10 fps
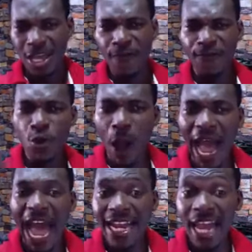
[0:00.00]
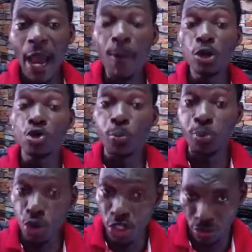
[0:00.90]
If you are unable to
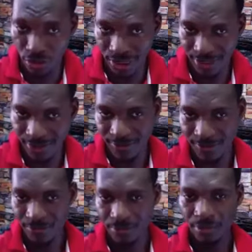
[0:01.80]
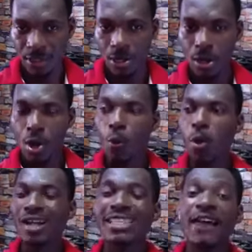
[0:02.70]
produce,
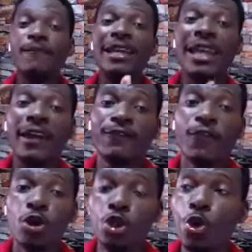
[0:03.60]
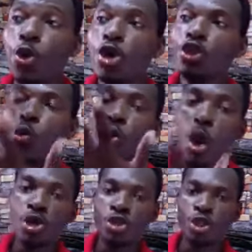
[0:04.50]
what have been left for you, you will
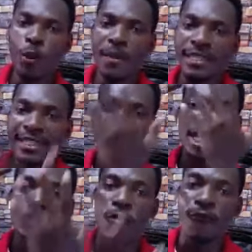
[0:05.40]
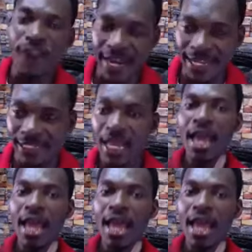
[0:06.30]
consume it and it will finish.